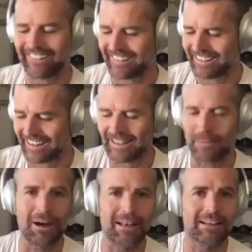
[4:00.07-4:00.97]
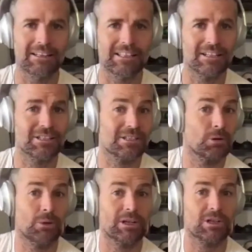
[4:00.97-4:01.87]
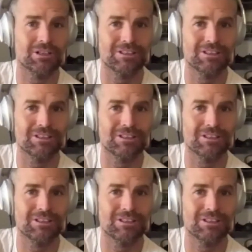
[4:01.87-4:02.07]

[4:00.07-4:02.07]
that might lead us into some questions.